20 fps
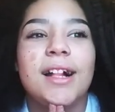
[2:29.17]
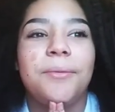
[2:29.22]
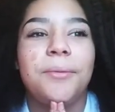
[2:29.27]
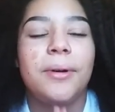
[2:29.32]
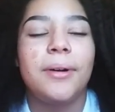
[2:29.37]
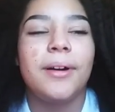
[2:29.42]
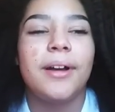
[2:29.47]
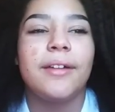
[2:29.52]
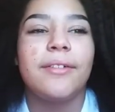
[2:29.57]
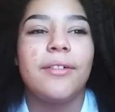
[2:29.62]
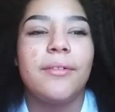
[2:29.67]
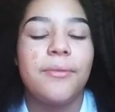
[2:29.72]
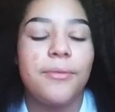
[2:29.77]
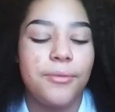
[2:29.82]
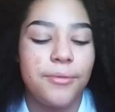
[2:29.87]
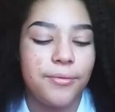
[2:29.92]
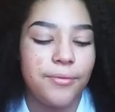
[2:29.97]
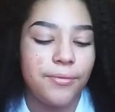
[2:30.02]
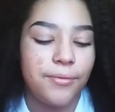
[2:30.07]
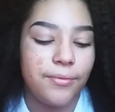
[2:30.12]
well, if I'm
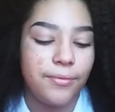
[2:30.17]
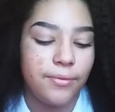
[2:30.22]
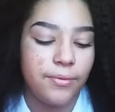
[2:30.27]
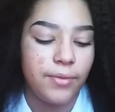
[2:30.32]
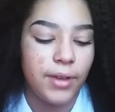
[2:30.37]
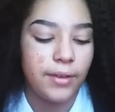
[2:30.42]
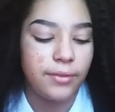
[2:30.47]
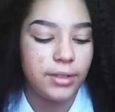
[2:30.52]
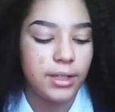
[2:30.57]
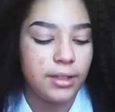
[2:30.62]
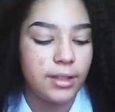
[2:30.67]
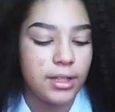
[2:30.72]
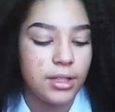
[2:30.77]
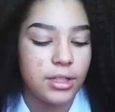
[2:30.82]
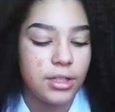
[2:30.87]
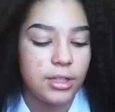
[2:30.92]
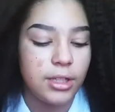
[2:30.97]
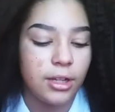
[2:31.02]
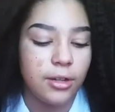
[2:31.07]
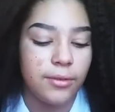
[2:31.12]
15
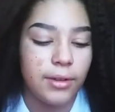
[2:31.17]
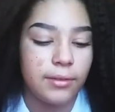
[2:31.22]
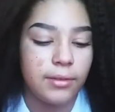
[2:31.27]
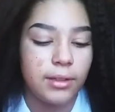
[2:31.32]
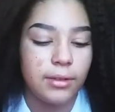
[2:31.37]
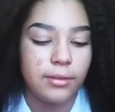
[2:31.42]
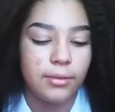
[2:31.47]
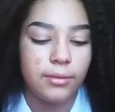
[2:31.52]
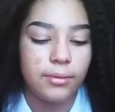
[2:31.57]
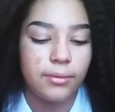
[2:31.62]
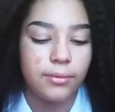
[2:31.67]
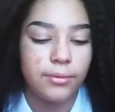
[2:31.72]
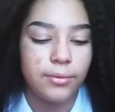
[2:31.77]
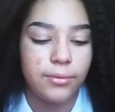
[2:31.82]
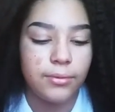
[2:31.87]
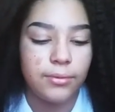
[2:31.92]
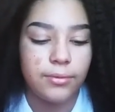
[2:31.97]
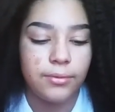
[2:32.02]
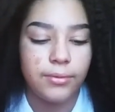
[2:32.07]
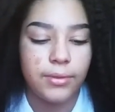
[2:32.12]
this year, 15,
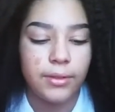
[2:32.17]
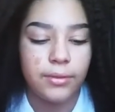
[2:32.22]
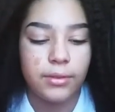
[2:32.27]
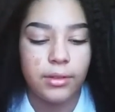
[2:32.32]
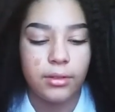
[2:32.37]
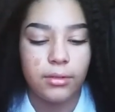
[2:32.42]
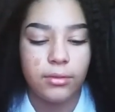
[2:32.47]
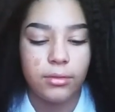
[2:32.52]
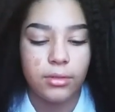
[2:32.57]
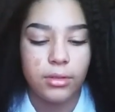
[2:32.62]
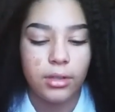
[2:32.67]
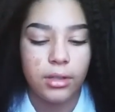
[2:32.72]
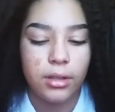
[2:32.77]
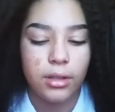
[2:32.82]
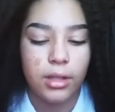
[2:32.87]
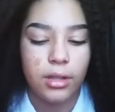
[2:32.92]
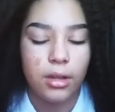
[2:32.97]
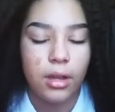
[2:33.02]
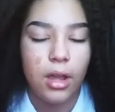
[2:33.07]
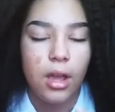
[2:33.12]
14,
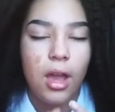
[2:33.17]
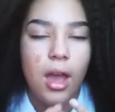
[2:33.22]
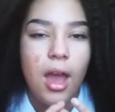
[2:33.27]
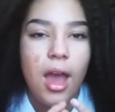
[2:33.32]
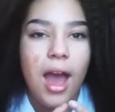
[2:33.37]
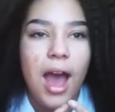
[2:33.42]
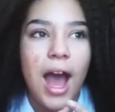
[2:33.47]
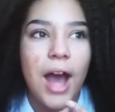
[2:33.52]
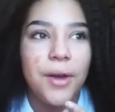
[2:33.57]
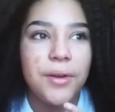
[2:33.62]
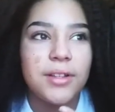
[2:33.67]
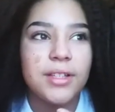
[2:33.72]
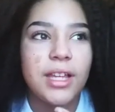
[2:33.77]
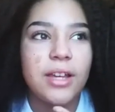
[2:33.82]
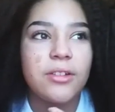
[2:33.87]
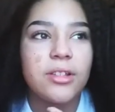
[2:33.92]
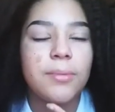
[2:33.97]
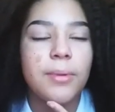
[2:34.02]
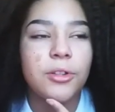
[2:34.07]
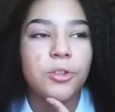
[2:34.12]
I would say
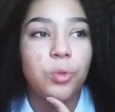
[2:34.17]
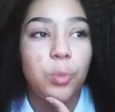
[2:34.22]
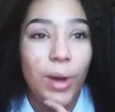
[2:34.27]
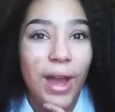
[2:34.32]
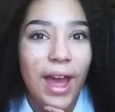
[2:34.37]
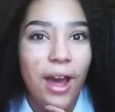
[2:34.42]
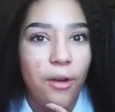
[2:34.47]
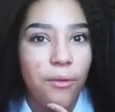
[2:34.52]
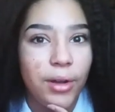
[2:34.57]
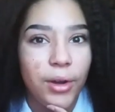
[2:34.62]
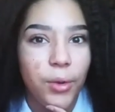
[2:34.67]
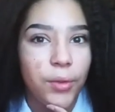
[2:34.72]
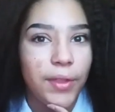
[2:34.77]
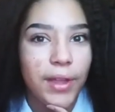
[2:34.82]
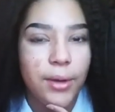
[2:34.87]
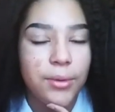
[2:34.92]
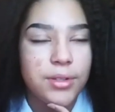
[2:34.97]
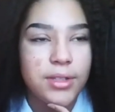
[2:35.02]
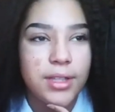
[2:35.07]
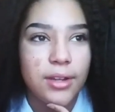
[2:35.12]
I was about 12. I don't
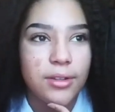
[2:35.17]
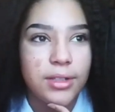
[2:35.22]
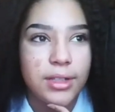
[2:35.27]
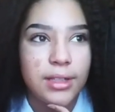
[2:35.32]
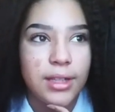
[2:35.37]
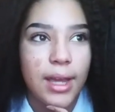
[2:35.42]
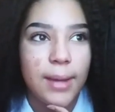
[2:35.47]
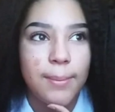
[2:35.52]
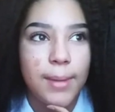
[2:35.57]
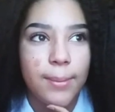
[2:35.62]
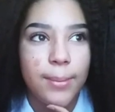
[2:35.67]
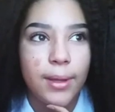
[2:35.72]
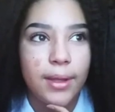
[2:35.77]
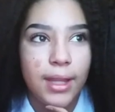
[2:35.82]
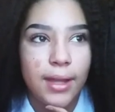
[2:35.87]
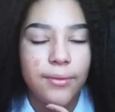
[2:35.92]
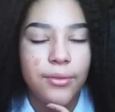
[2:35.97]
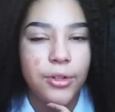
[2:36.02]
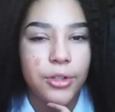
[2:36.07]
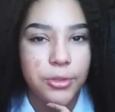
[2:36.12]
think I was 13 yet, maybe
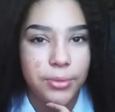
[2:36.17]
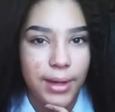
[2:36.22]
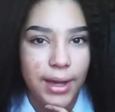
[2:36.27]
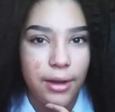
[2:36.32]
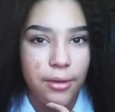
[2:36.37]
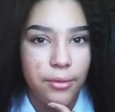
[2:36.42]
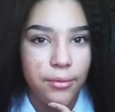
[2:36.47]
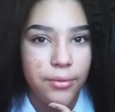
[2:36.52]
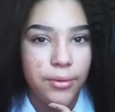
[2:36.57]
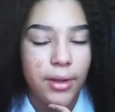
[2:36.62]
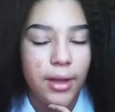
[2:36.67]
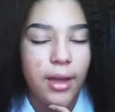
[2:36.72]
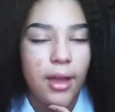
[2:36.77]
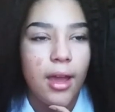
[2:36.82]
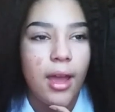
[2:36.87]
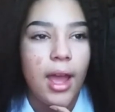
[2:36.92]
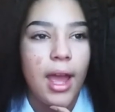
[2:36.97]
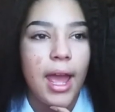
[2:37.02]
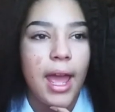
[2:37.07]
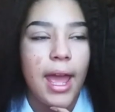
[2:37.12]
11 or 12.
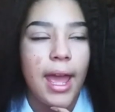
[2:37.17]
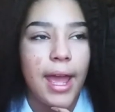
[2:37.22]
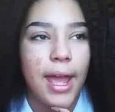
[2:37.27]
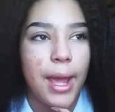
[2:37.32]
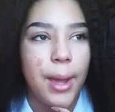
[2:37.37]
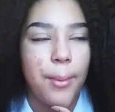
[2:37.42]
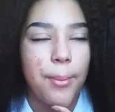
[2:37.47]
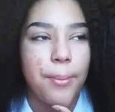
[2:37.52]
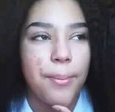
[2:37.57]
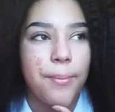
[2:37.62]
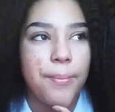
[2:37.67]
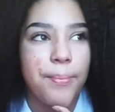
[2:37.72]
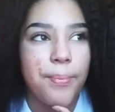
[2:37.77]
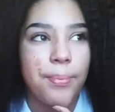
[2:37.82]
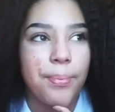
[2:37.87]
And